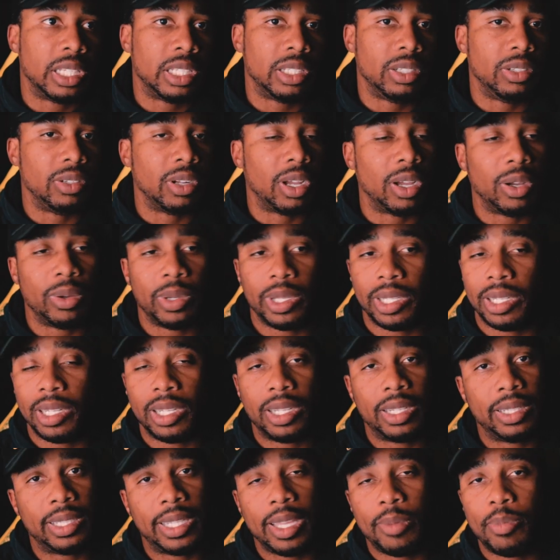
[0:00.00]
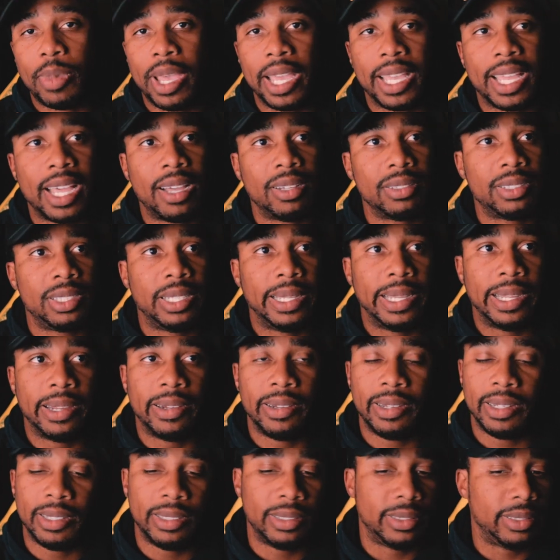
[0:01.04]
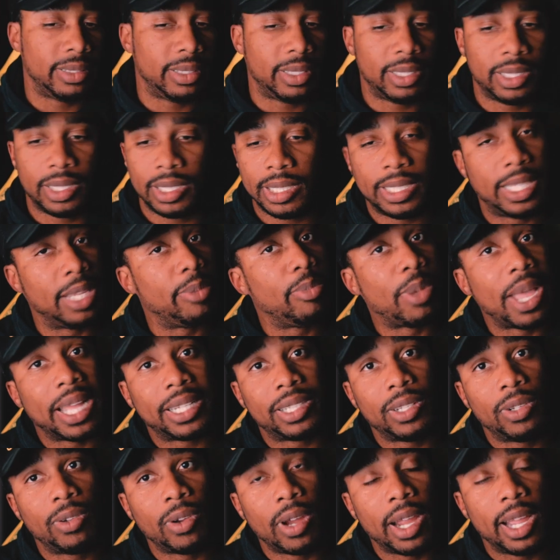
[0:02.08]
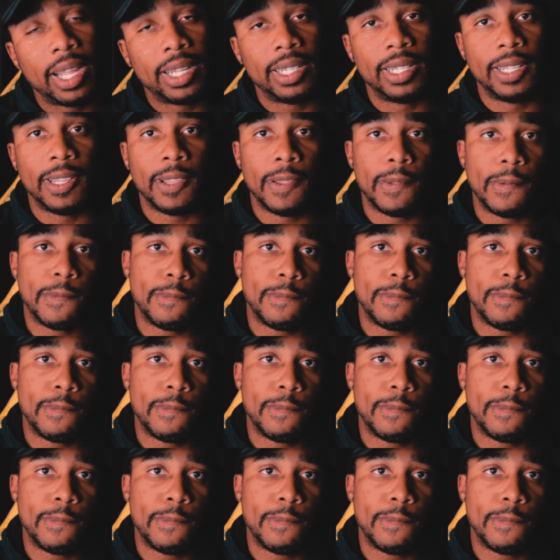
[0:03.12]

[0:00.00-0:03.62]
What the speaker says: you know, and get back out there and get back to grinding.